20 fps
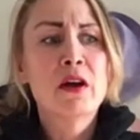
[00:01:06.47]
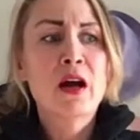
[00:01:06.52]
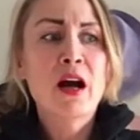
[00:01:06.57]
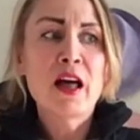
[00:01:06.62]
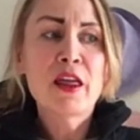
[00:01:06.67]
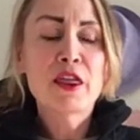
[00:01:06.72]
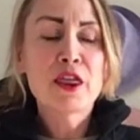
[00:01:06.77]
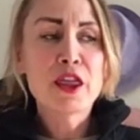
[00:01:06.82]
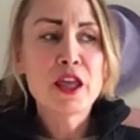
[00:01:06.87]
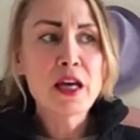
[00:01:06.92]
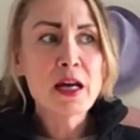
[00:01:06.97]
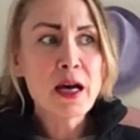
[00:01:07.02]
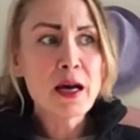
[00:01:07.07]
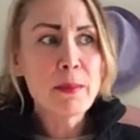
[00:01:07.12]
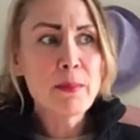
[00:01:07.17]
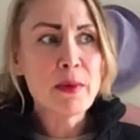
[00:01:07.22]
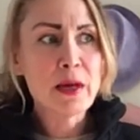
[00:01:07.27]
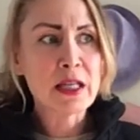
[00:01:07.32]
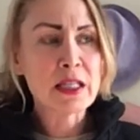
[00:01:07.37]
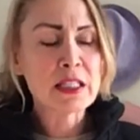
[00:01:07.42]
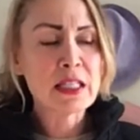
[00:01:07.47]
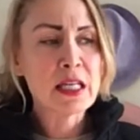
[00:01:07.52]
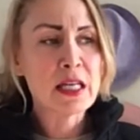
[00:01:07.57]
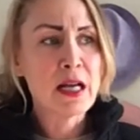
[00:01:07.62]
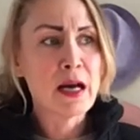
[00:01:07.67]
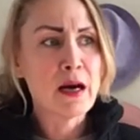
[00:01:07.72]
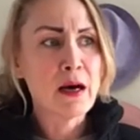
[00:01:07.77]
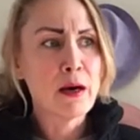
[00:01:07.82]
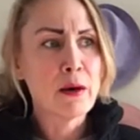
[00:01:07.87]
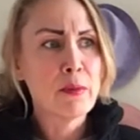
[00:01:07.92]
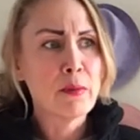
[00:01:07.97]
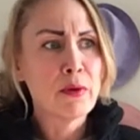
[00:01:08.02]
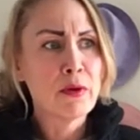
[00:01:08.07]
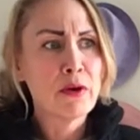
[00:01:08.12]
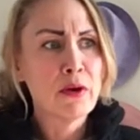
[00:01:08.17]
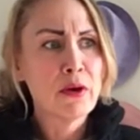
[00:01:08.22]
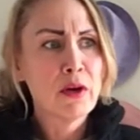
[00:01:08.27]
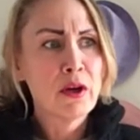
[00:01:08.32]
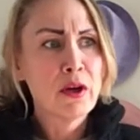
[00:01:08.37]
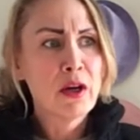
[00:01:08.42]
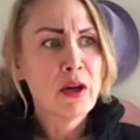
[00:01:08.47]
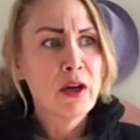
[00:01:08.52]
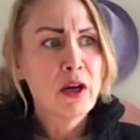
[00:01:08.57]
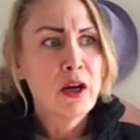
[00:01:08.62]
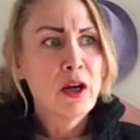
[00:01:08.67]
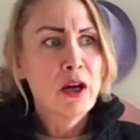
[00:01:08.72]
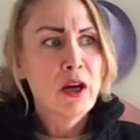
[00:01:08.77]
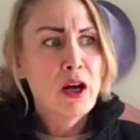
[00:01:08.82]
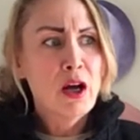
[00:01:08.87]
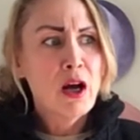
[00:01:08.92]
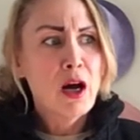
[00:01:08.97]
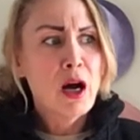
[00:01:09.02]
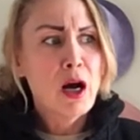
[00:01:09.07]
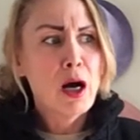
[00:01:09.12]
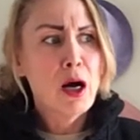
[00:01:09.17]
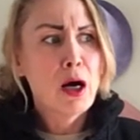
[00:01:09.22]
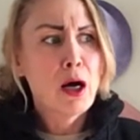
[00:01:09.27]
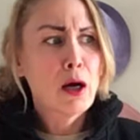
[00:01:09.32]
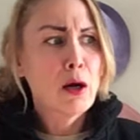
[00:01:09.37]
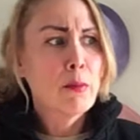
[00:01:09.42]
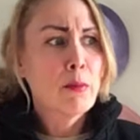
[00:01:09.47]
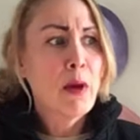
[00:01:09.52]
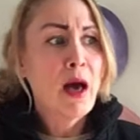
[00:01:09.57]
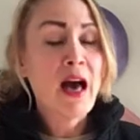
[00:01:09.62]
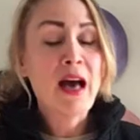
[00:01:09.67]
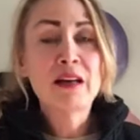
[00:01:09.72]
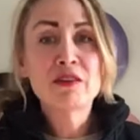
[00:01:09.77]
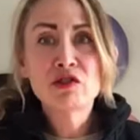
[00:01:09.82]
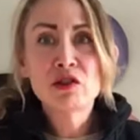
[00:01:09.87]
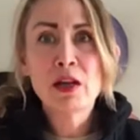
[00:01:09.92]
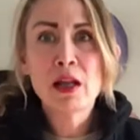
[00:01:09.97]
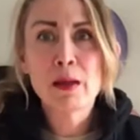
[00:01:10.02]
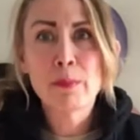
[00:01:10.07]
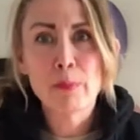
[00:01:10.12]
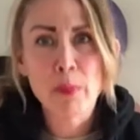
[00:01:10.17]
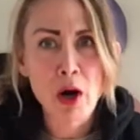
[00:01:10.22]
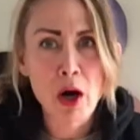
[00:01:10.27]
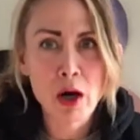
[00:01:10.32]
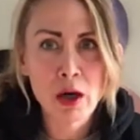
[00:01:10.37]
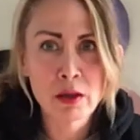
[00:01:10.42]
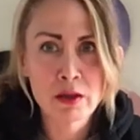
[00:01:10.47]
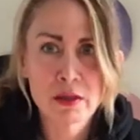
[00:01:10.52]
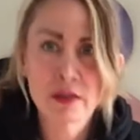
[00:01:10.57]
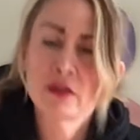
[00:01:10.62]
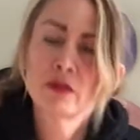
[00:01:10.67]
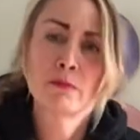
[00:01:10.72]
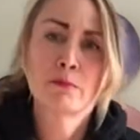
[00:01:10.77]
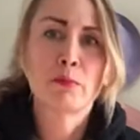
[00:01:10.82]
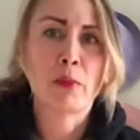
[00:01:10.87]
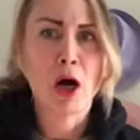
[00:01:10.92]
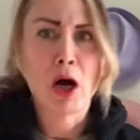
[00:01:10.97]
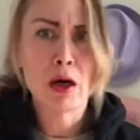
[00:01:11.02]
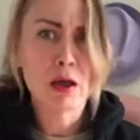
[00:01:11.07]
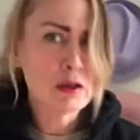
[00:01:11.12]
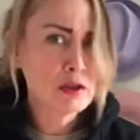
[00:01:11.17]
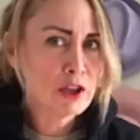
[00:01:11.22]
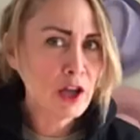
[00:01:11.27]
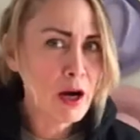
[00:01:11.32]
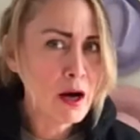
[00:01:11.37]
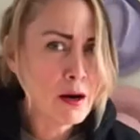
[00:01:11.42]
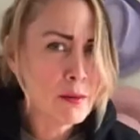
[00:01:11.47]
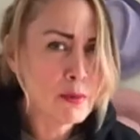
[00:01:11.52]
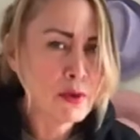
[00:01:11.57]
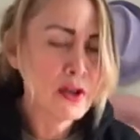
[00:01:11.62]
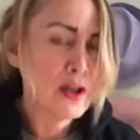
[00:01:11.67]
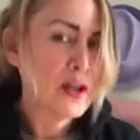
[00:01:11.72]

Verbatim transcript: I think I picked it up um, actually at a bong, bong shop